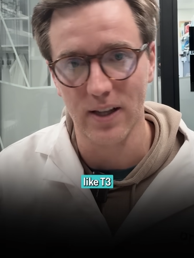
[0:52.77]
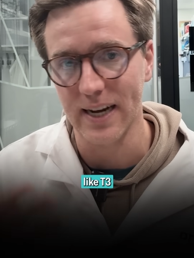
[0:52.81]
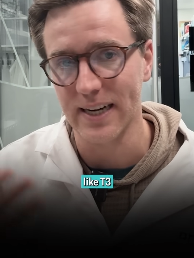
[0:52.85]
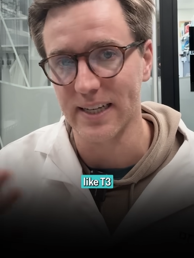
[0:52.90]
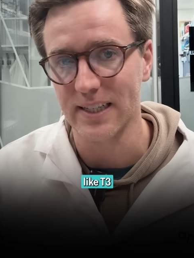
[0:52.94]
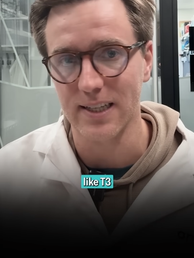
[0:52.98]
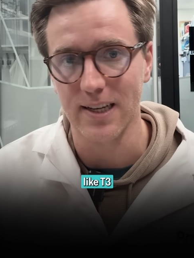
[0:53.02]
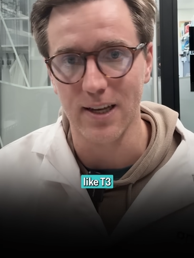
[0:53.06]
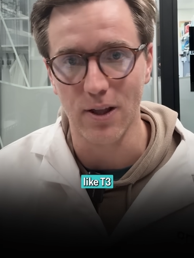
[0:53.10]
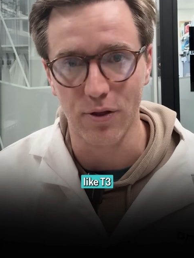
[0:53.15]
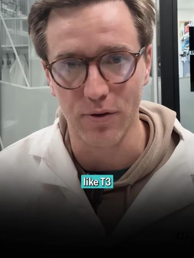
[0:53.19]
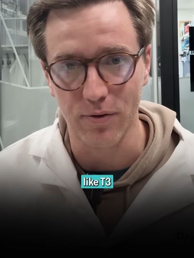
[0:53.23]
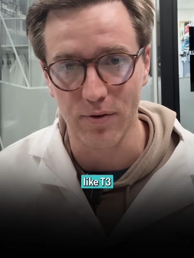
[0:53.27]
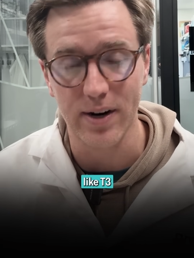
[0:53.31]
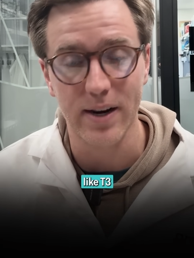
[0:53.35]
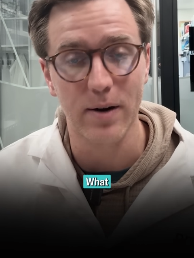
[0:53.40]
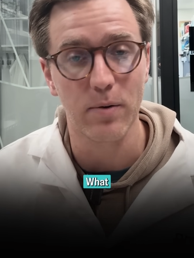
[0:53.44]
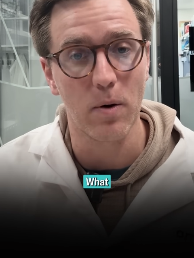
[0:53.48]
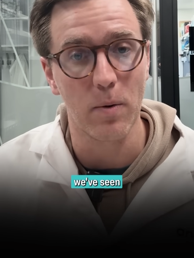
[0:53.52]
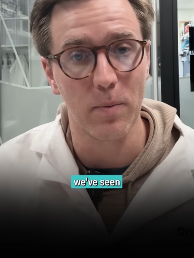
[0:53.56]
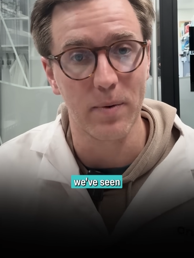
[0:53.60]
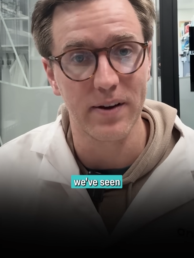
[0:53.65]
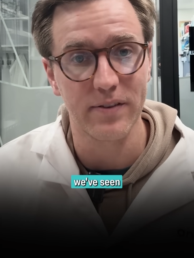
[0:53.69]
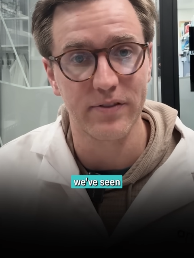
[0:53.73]
like
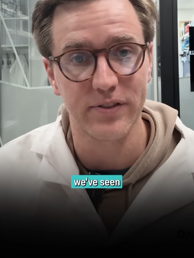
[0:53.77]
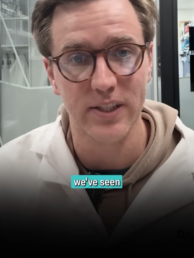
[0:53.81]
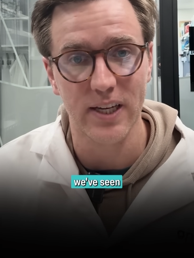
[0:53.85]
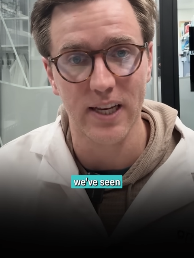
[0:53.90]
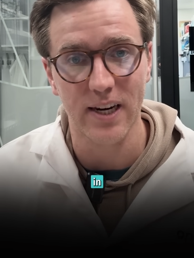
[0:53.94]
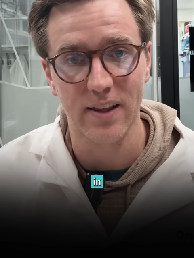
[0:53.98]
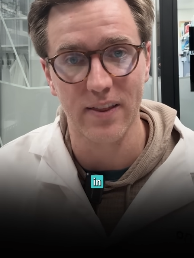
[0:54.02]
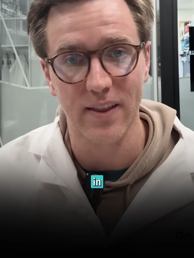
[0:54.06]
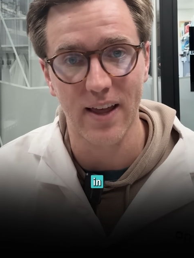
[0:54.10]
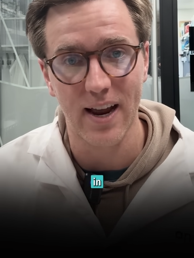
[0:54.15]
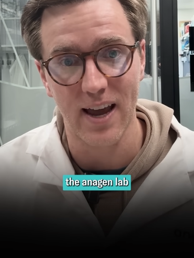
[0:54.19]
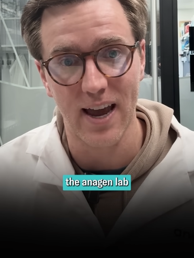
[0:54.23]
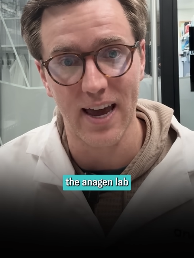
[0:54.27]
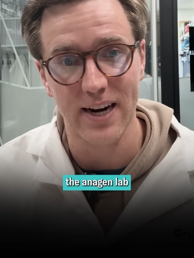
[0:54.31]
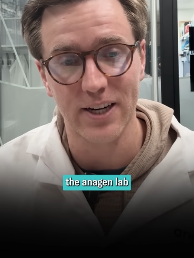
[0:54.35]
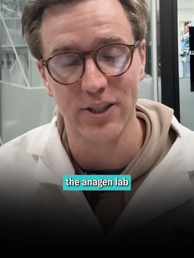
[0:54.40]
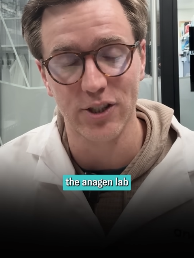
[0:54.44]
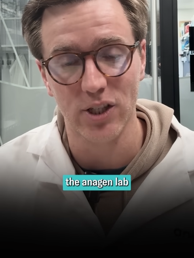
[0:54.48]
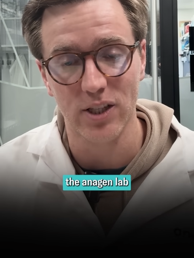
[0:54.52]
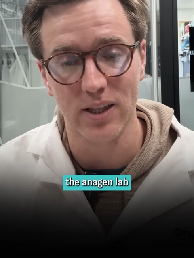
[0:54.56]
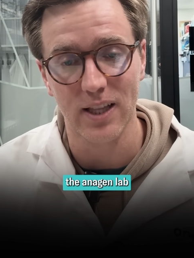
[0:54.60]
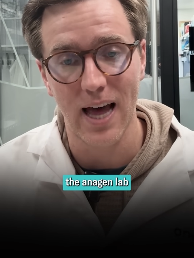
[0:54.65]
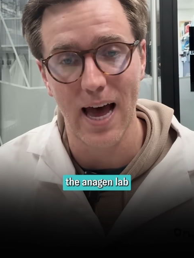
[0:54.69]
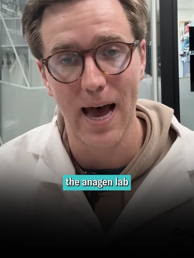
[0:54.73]
T3, what we've seen in the
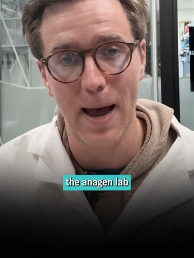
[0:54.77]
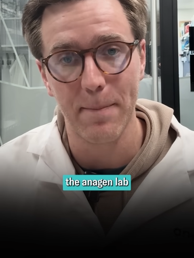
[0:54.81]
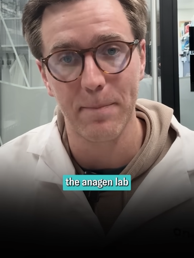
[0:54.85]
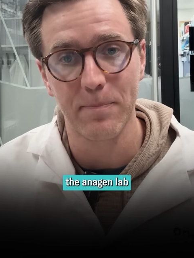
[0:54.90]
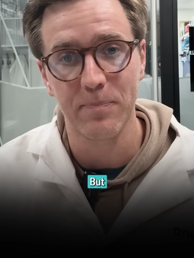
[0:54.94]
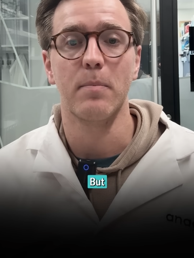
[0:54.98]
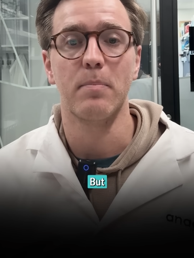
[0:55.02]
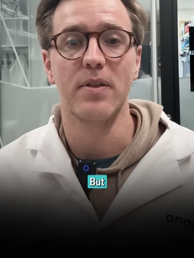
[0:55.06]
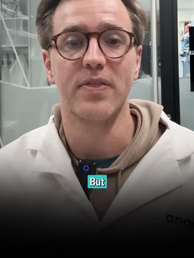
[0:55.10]
Anagen lab.